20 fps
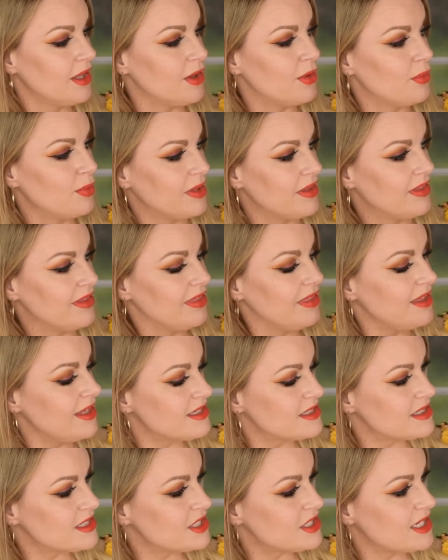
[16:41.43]
with
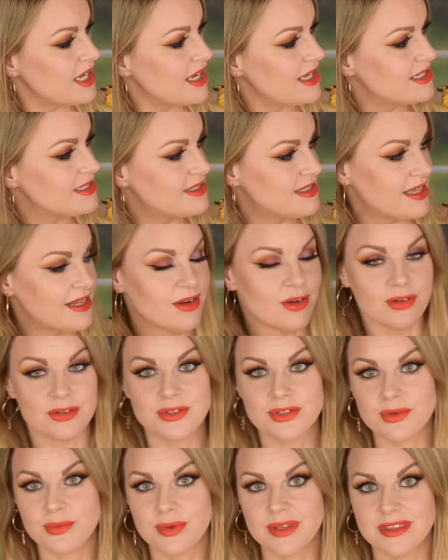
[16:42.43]
these shades, and
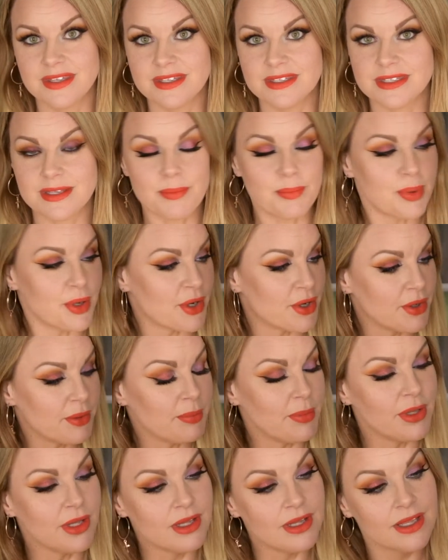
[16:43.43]
also with this
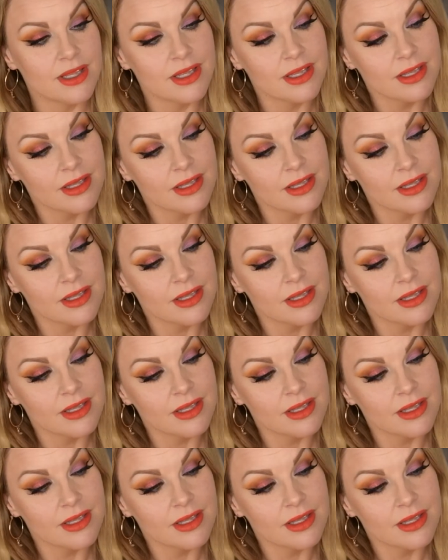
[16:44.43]
purple.